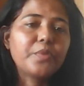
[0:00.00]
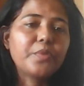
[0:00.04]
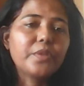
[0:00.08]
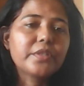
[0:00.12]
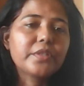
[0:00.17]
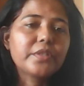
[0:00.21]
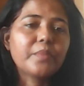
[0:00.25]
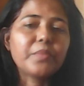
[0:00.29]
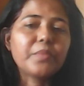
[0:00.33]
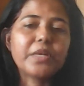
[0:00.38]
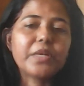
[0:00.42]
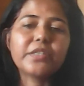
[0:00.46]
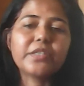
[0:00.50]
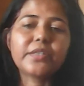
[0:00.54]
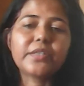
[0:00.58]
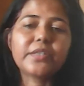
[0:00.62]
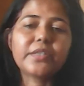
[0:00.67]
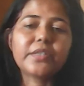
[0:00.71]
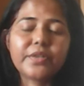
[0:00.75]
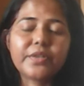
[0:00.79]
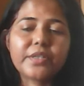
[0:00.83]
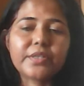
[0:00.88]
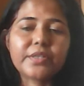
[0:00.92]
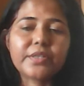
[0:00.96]
somebody is
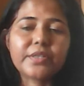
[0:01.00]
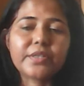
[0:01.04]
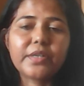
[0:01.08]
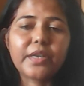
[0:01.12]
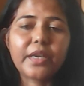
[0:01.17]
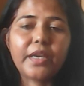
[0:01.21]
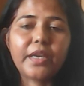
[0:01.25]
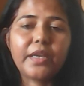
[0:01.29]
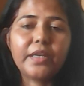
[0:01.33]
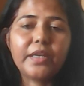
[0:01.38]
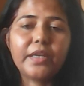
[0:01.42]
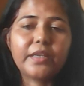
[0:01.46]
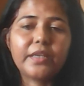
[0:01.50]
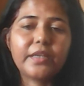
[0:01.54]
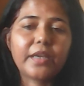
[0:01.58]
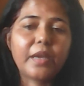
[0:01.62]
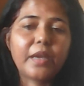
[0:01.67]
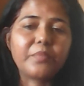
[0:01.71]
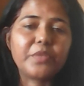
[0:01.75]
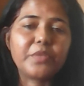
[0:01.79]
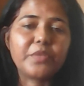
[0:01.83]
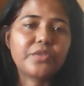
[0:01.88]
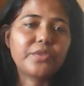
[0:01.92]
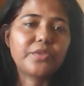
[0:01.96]
interested in
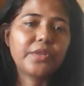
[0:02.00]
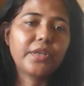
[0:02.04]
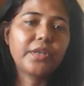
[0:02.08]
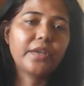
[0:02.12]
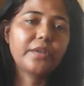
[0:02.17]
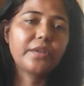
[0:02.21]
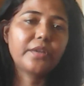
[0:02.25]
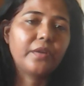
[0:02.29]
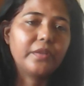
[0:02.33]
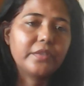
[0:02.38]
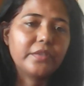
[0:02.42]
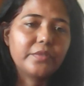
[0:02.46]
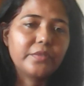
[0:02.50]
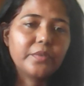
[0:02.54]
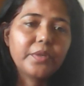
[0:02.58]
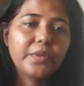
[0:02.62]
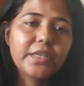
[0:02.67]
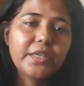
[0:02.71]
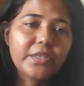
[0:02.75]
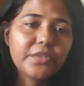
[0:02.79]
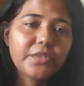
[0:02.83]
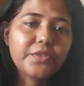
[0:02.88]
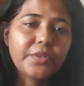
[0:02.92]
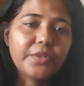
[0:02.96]
chemistry and also
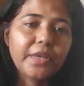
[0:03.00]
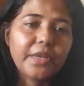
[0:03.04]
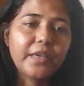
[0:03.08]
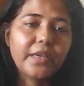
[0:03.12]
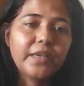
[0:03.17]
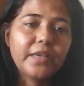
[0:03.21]
history.